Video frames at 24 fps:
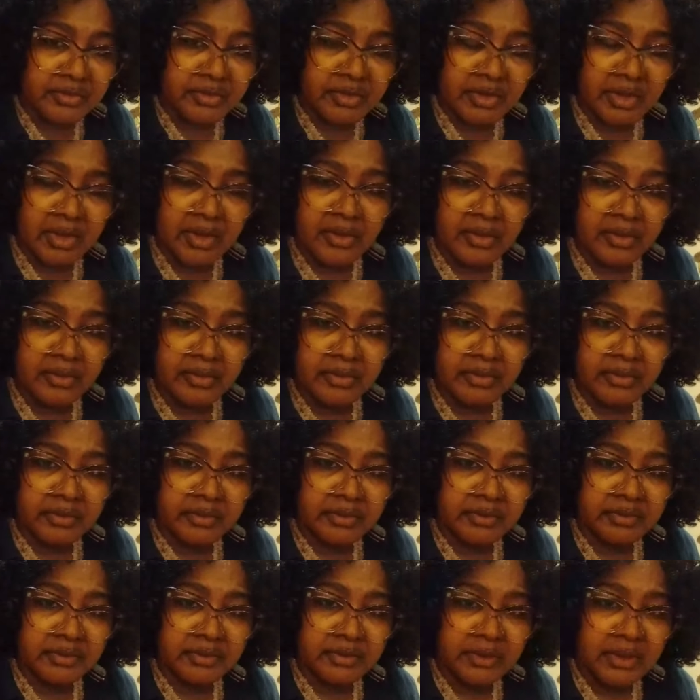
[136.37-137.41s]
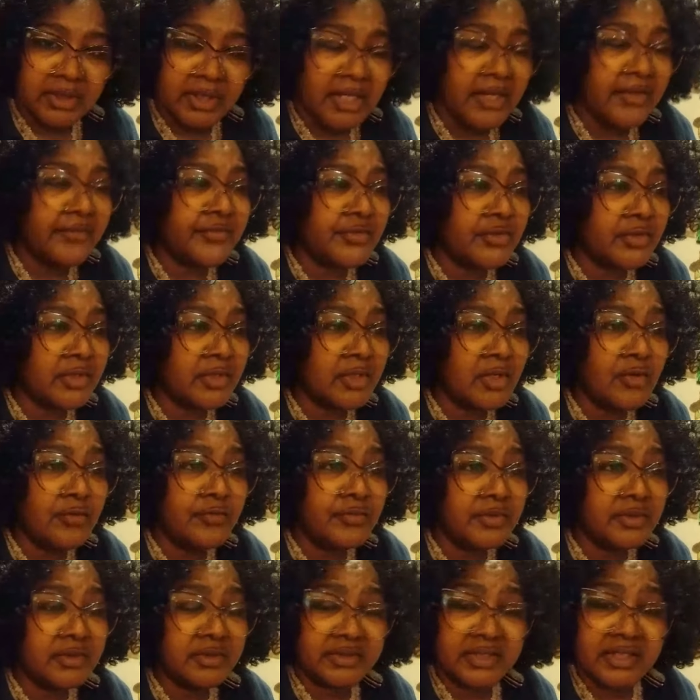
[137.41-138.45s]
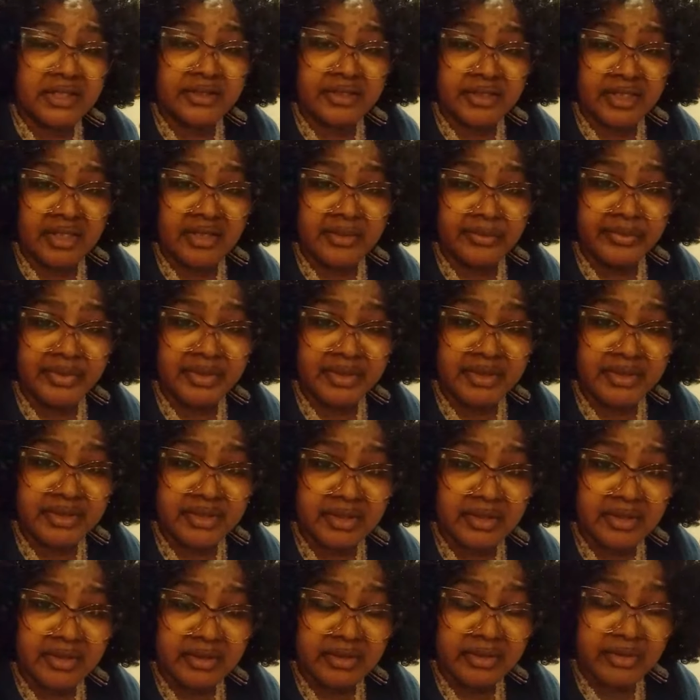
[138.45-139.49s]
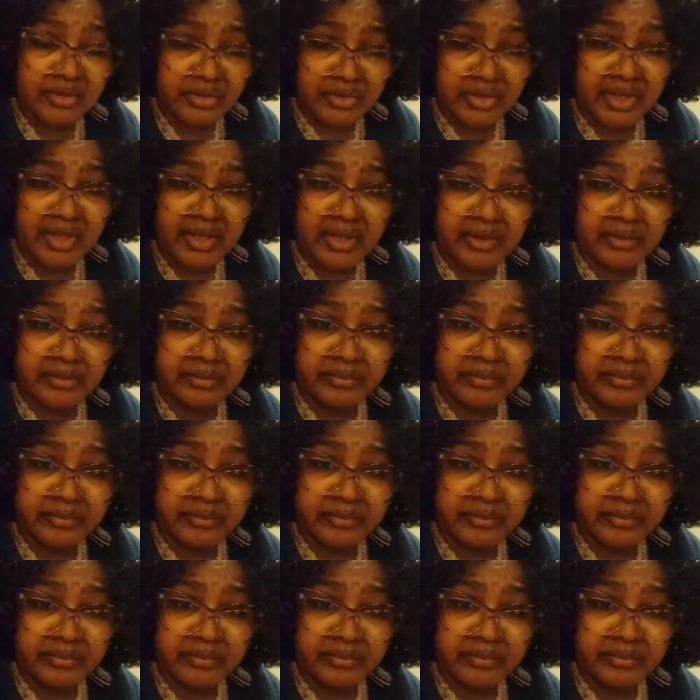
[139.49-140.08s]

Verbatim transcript: you know, if you can overlook that some bitch, do that.